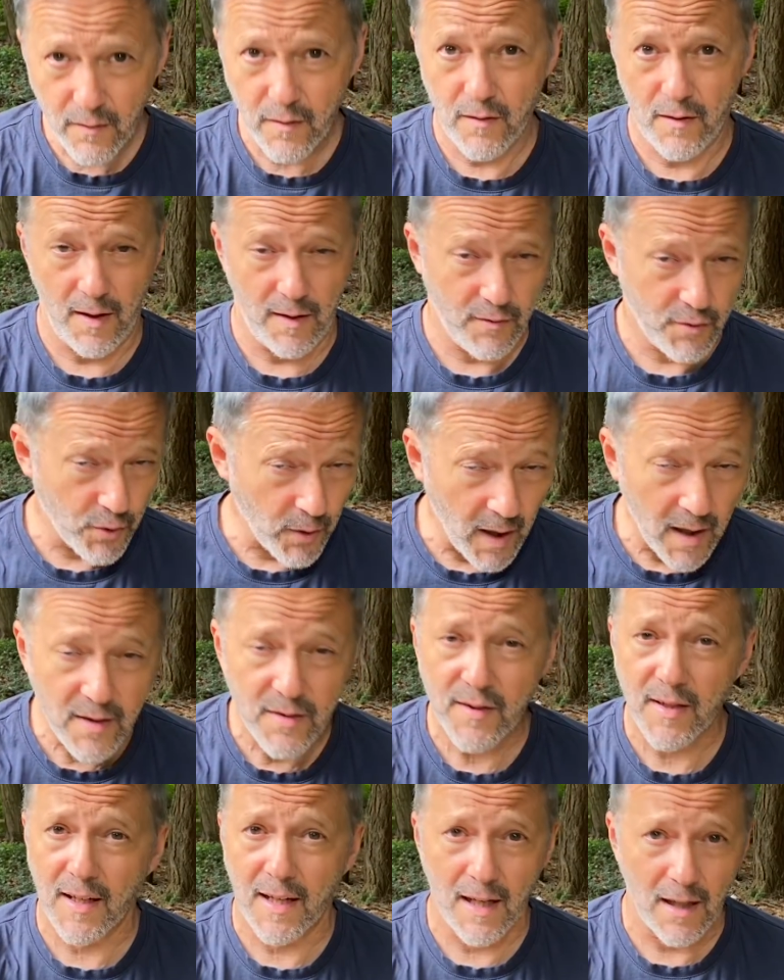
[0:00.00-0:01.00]
he tries
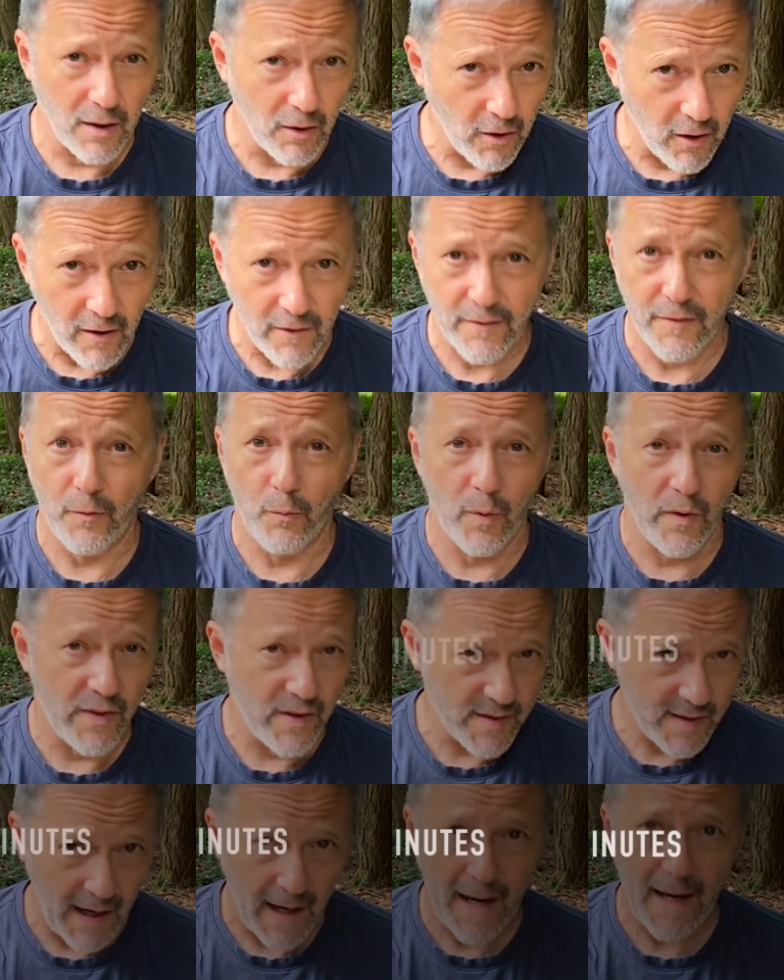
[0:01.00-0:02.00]
to get it off with
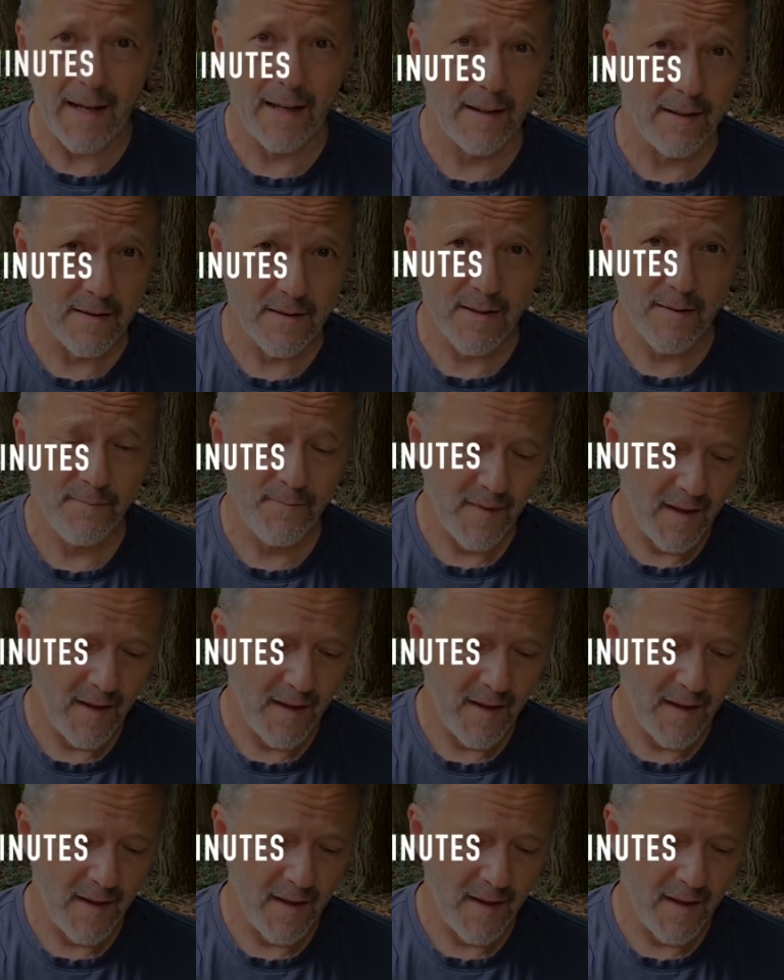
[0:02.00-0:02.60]
his hands.